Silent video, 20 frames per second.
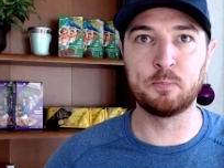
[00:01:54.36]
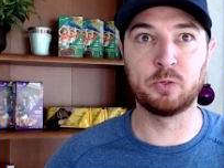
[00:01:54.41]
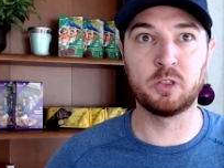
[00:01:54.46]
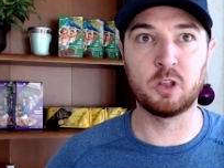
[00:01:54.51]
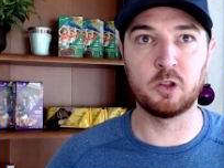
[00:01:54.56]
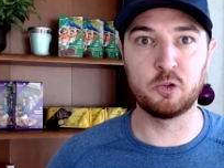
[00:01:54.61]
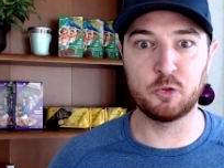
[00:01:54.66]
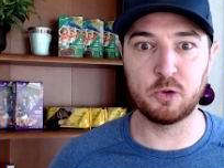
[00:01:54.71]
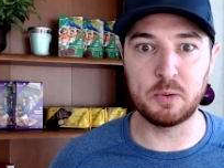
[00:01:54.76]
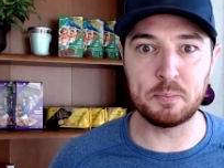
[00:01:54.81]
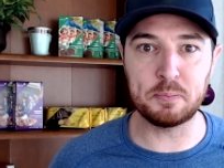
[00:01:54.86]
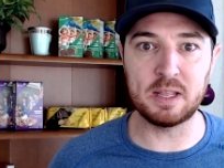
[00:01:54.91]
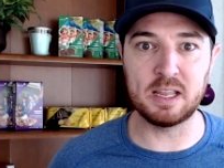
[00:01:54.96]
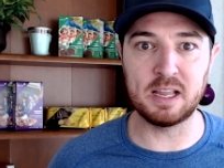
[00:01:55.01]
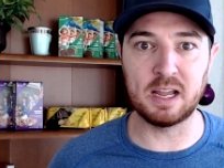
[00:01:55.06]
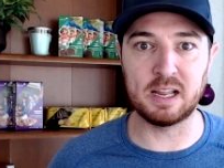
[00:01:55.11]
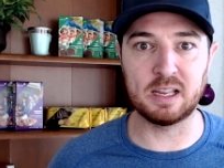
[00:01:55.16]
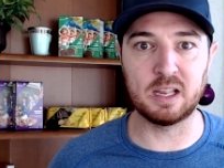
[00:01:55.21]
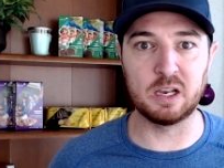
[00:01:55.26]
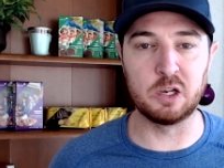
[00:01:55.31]
something
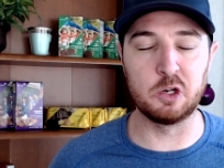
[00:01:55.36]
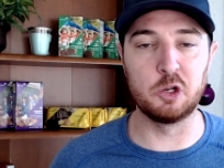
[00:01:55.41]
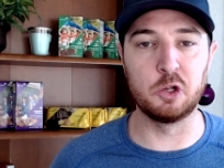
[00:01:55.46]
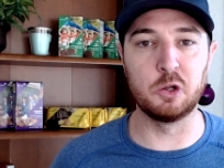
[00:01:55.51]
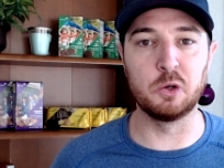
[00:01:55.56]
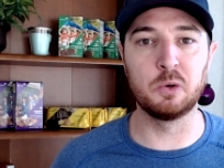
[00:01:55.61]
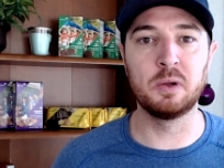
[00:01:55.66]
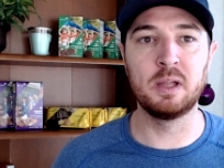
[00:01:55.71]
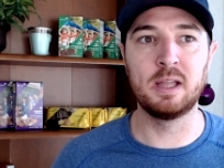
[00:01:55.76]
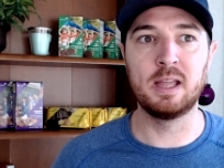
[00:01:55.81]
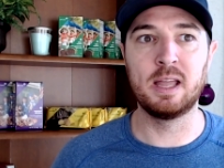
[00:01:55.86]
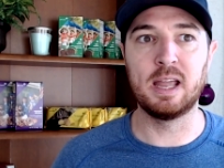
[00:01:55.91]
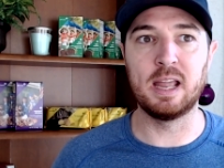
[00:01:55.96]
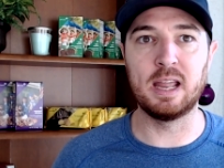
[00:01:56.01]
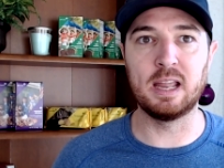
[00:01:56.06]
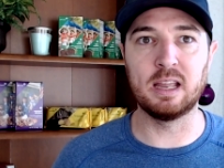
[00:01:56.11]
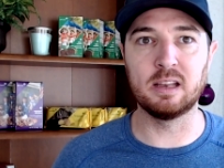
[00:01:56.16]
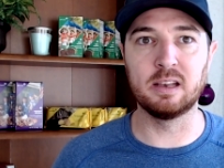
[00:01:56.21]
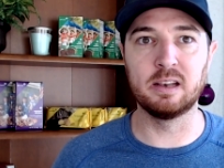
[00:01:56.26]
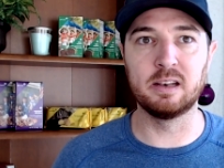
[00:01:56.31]
I can do.
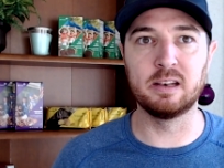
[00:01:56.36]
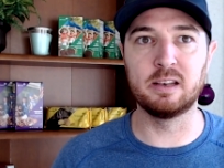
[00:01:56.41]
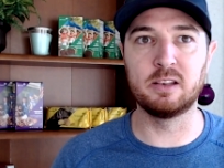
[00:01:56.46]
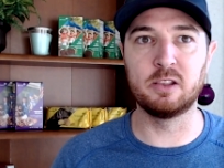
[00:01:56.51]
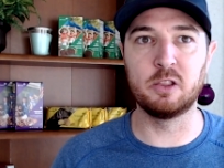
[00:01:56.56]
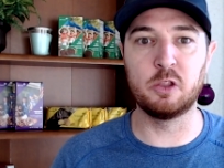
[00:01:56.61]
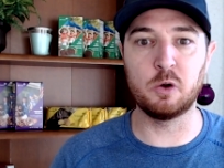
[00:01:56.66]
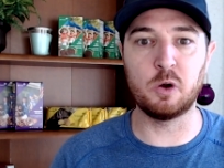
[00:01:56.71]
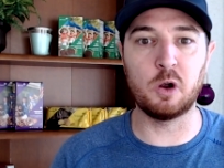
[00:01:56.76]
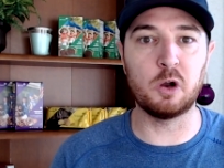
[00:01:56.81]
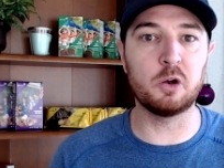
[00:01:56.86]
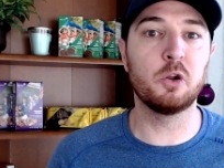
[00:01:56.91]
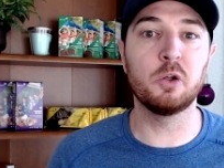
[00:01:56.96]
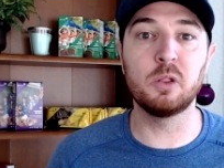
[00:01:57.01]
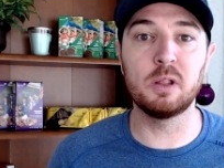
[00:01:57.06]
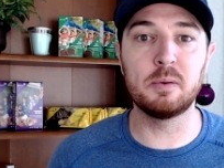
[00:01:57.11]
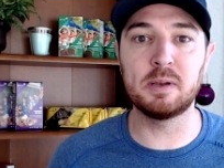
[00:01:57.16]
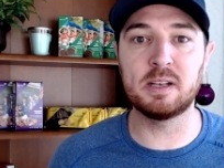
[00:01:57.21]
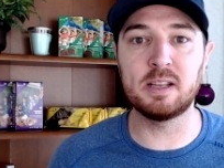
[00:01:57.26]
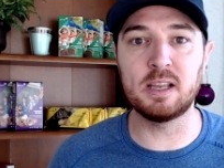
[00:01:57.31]
And there are no
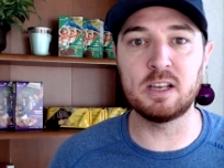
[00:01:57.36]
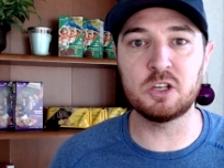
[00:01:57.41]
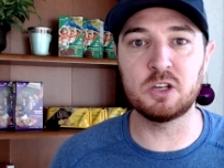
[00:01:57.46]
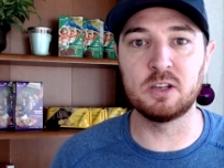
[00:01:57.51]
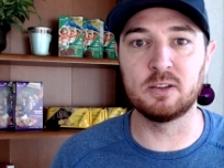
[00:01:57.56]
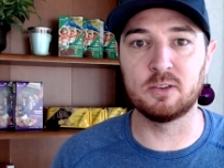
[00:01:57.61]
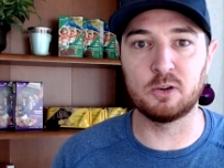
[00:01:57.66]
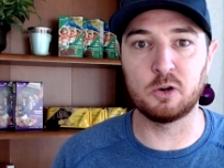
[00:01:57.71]
limitations.